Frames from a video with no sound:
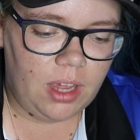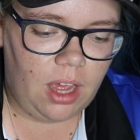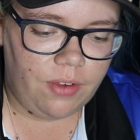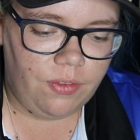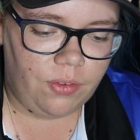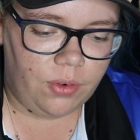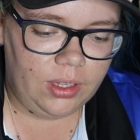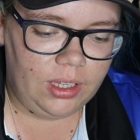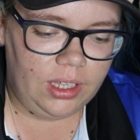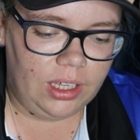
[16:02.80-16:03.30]
I've
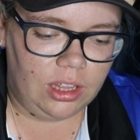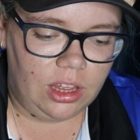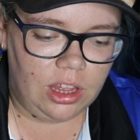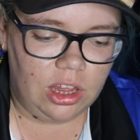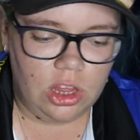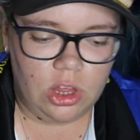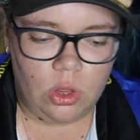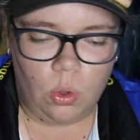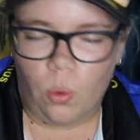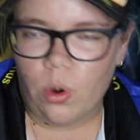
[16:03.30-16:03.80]
really
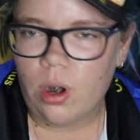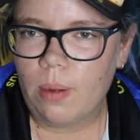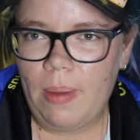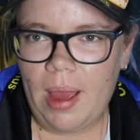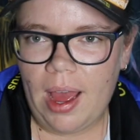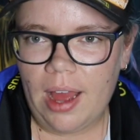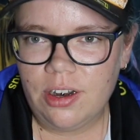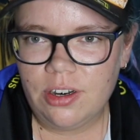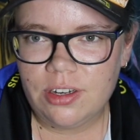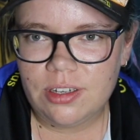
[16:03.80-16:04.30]
thought
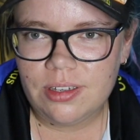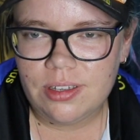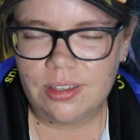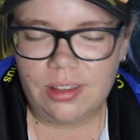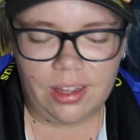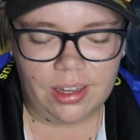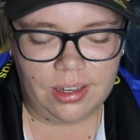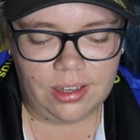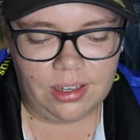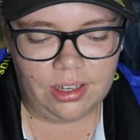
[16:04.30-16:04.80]
about.
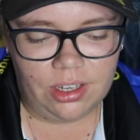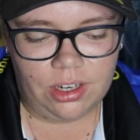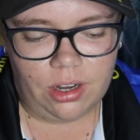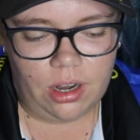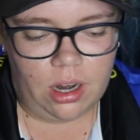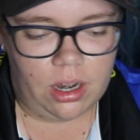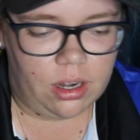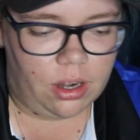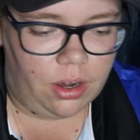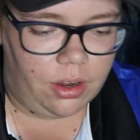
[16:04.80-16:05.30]
Like, you know,
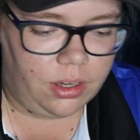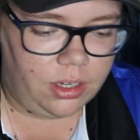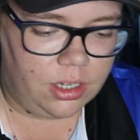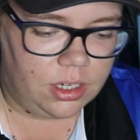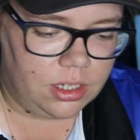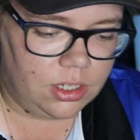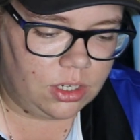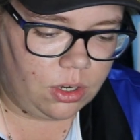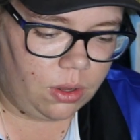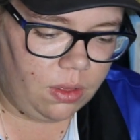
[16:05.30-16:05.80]
I don't know, you
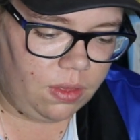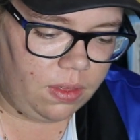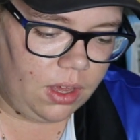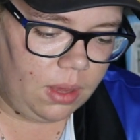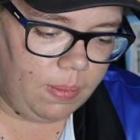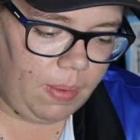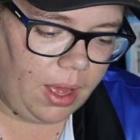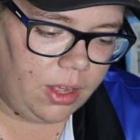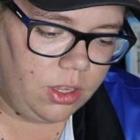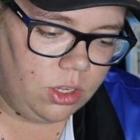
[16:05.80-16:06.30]
just don't think
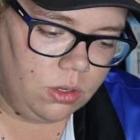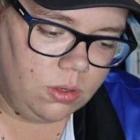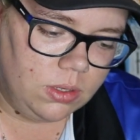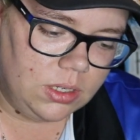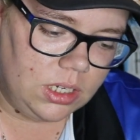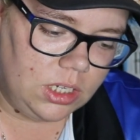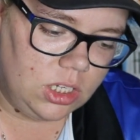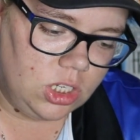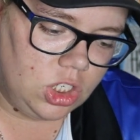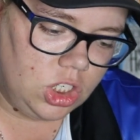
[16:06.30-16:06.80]
about
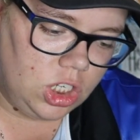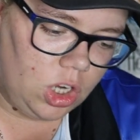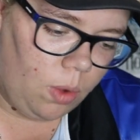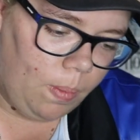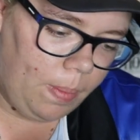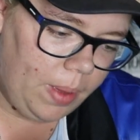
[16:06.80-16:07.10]
using gel